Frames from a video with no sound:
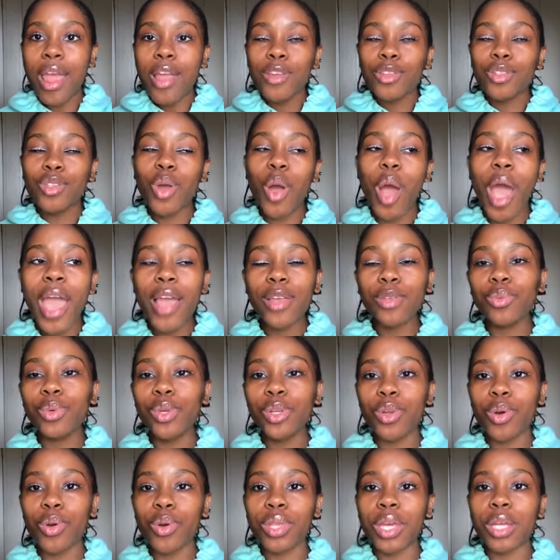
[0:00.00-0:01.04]
So as we
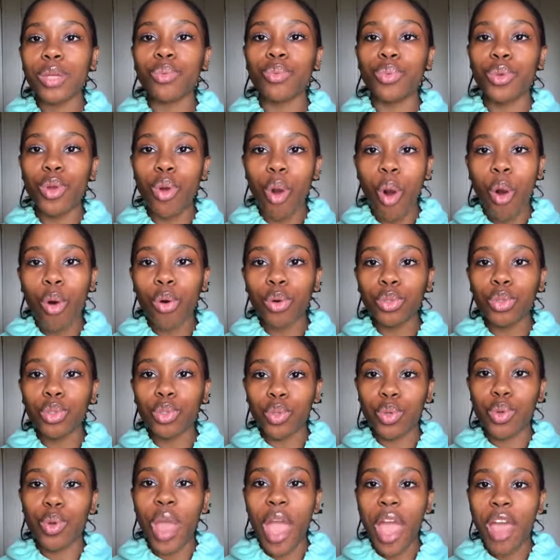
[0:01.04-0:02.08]
know that we all
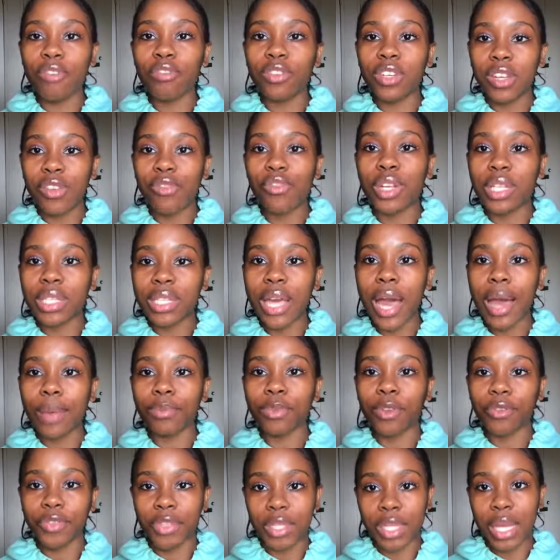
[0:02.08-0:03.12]
do have different types
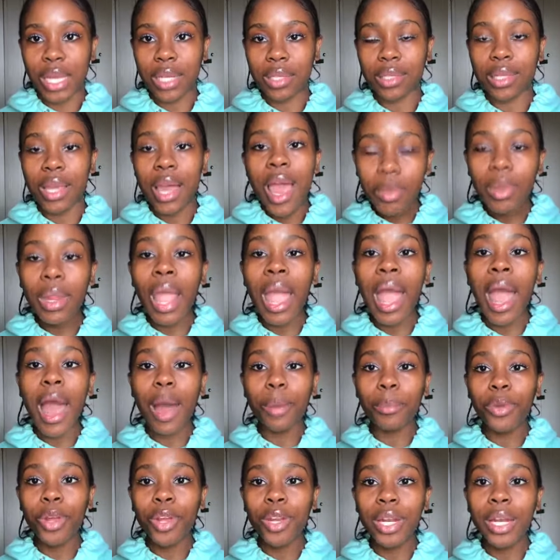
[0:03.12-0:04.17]
of skins,
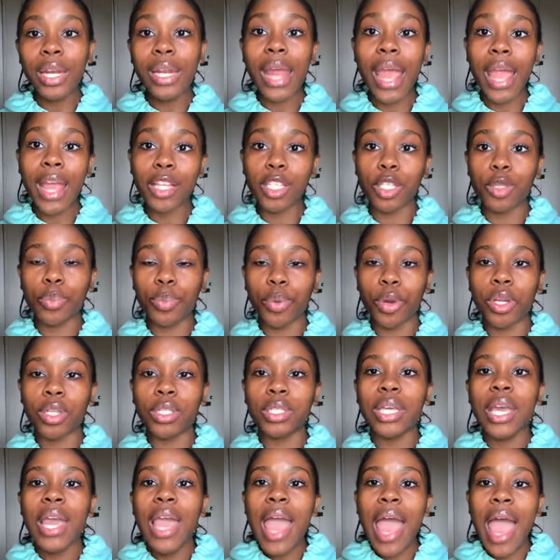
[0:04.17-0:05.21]
I'm not an
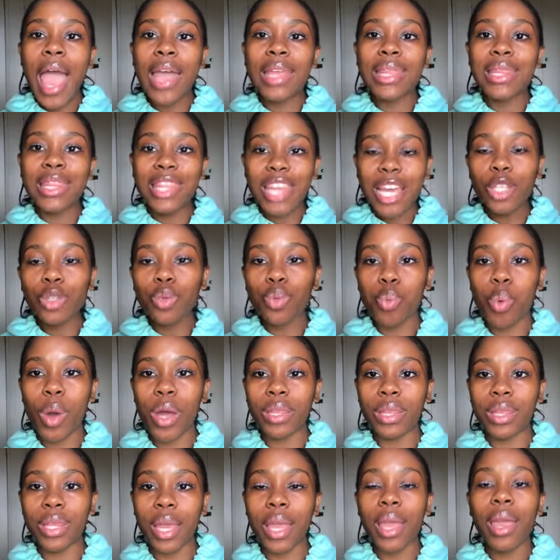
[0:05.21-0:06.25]
expert, and that's
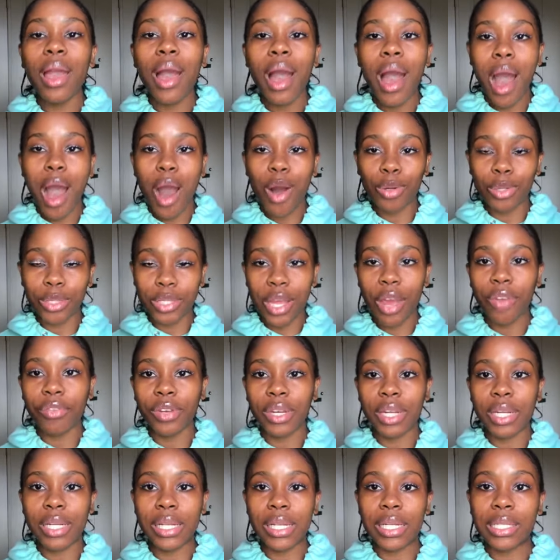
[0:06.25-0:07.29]
one thing I'll
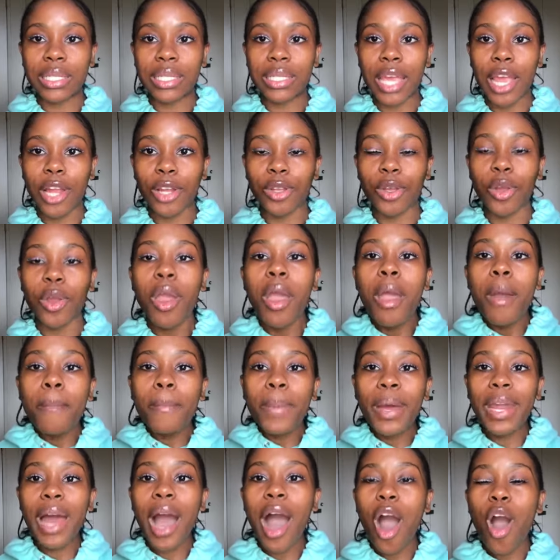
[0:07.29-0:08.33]
definitely tell you.
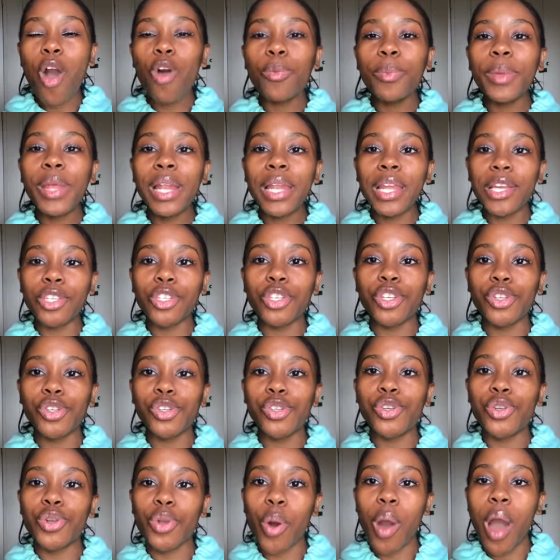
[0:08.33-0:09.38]
But I'll be letting
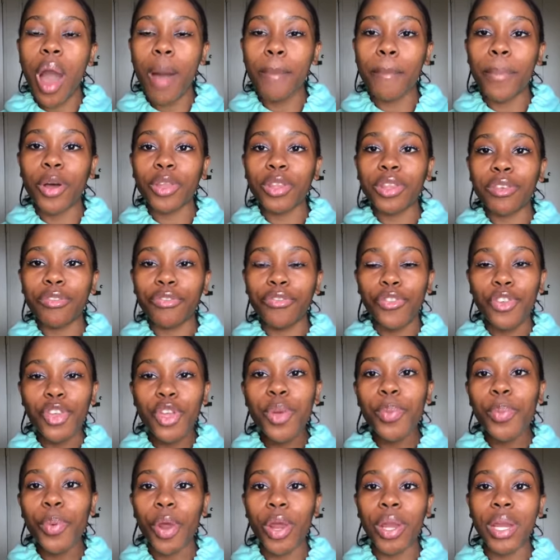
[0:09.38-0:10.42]
you know about the few
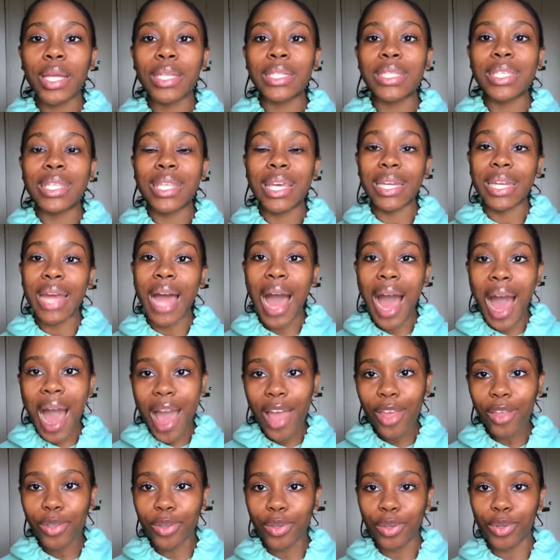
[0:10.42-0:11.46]
products that
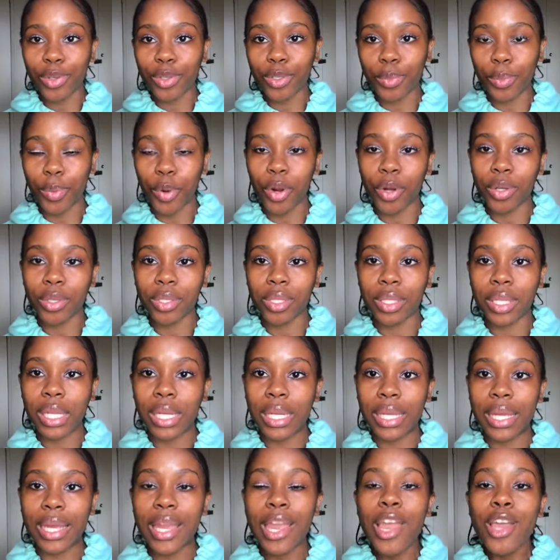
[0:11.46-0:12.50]
I use
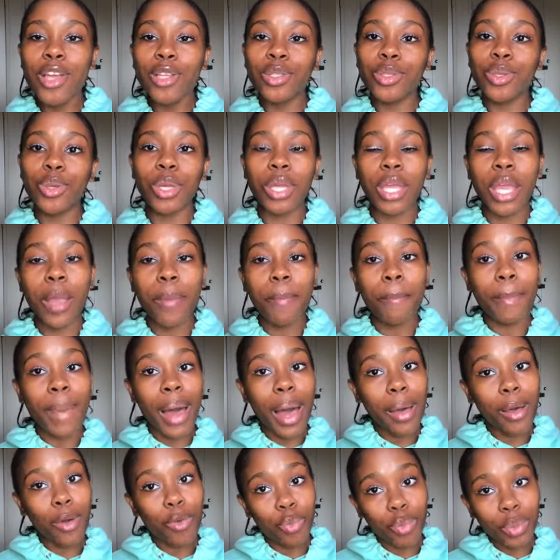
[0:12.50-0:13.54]
personally to keep
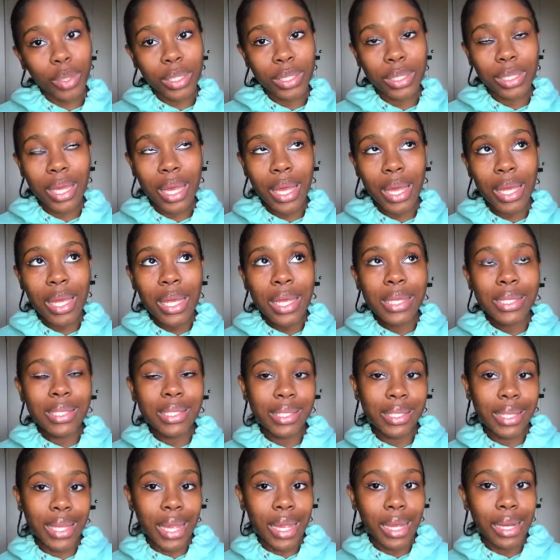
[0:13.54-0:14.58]
my winter
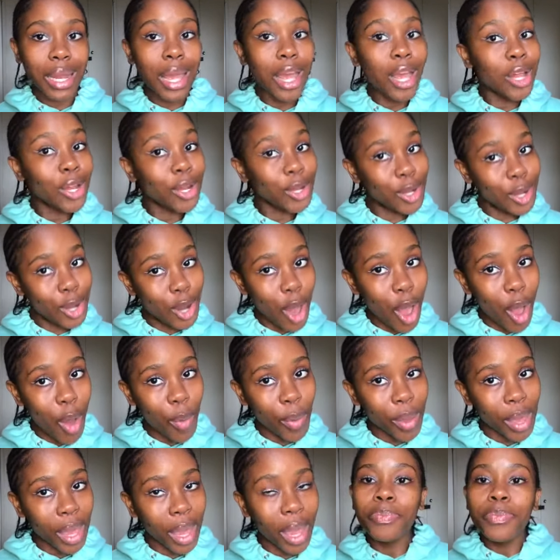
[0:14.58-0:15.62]
skin
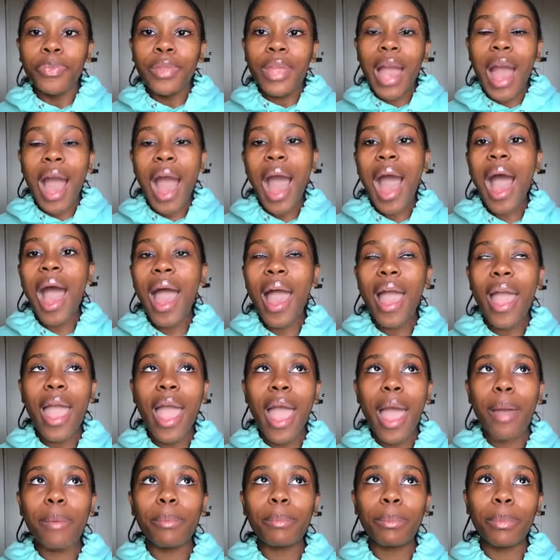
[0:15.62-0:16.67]
glowing. I
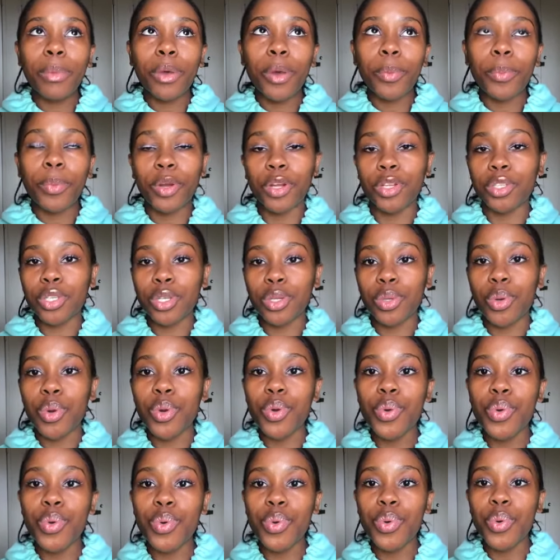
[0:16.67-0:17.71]
am a person
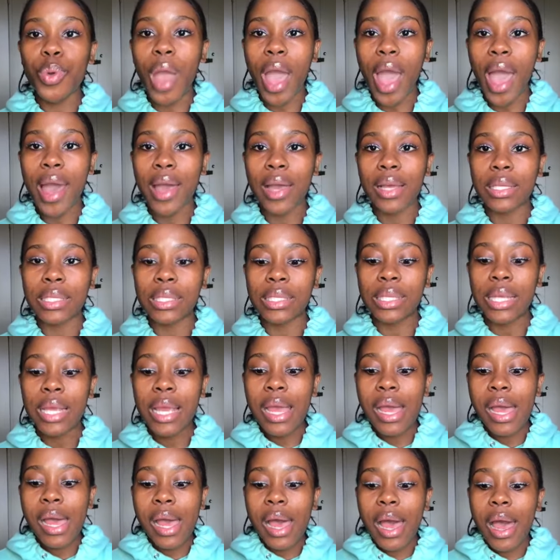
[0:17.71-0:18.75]
who has
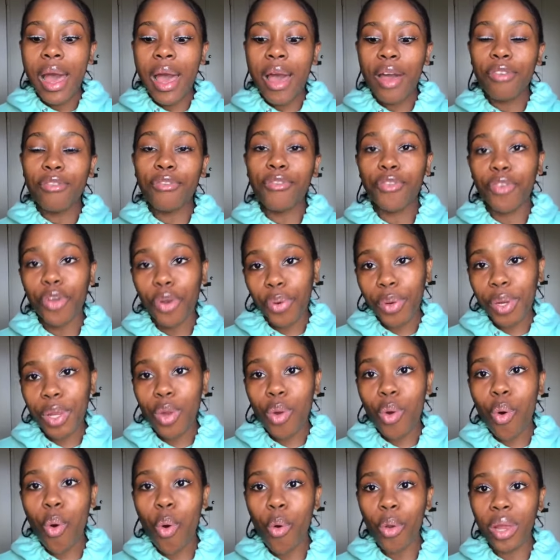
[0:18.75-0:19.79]
a very
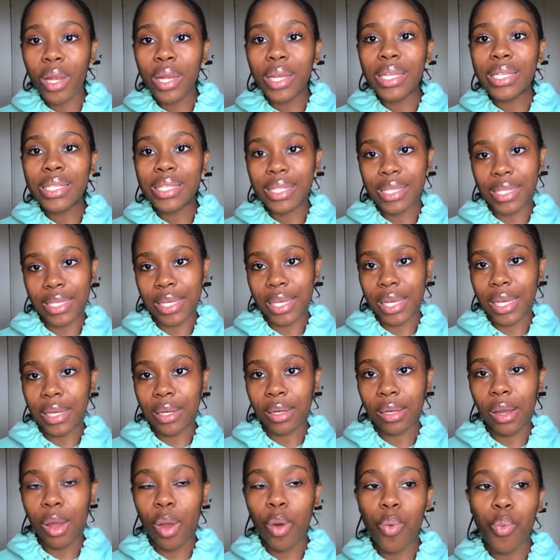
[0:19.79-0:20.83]
oily
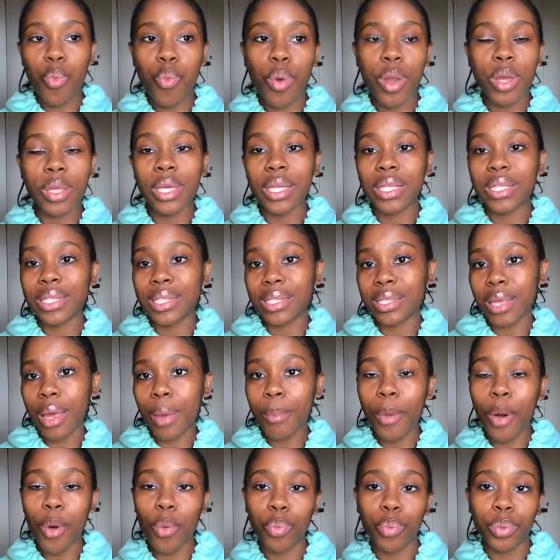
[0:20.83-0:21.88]
skin, whether it's
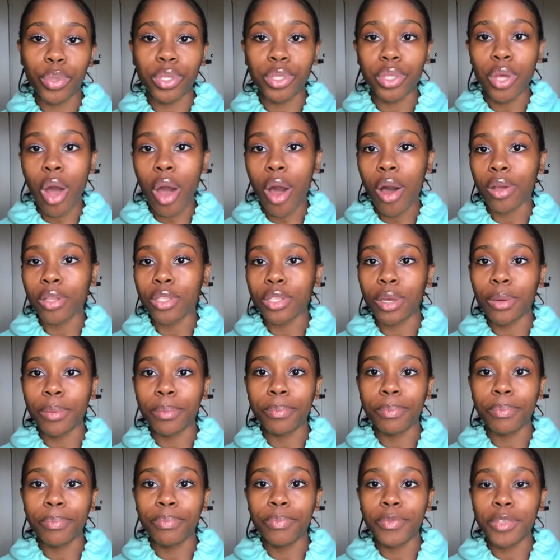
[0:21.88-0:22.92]
summer, winter, autumn,
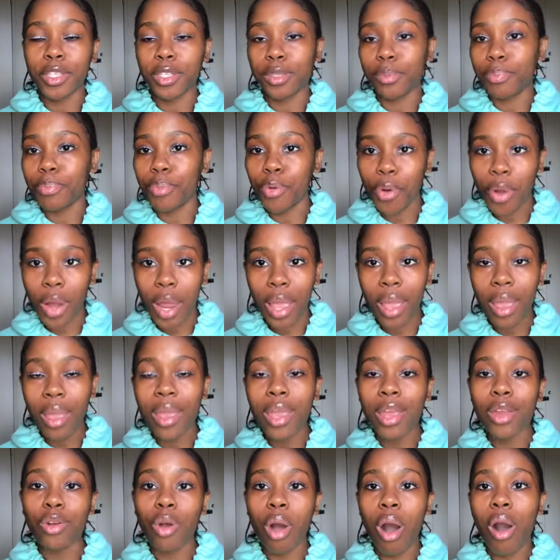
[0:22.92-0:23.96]
spring.
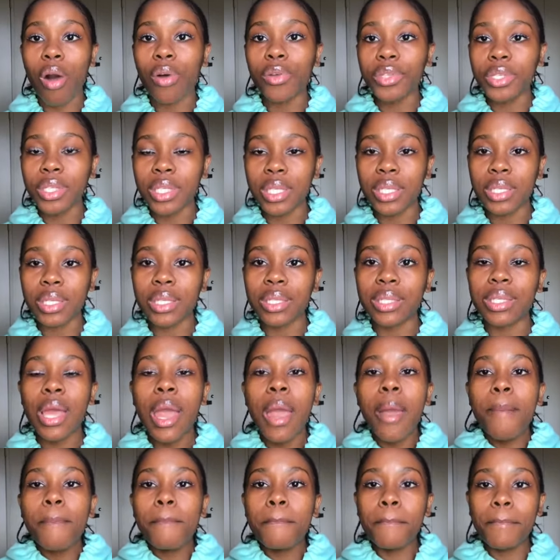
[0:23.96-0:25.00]
In all seasons,
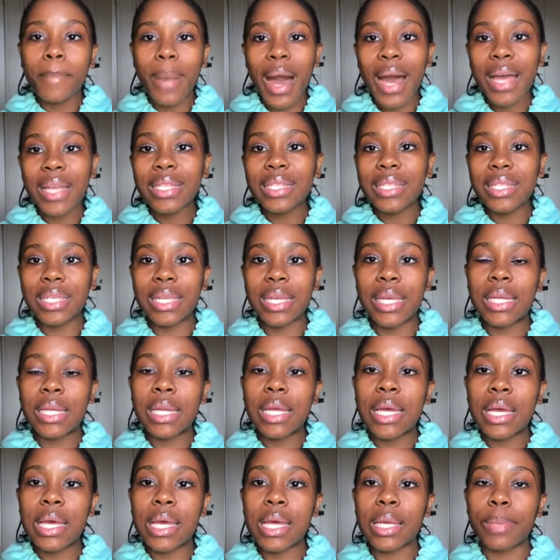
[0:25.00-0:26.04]
my
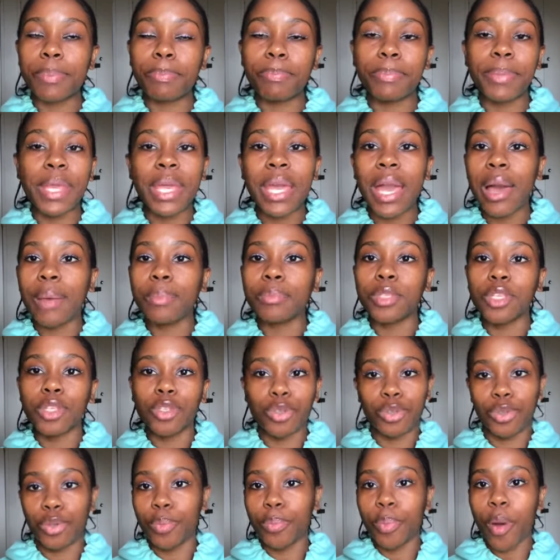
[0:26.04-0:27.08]
skin becomes
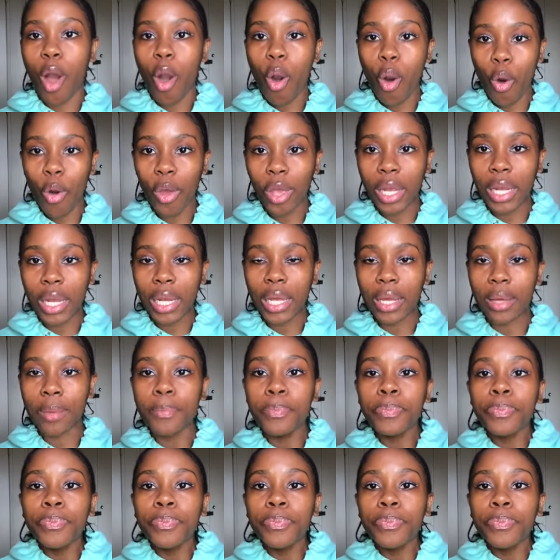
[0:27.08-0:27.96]
super oily.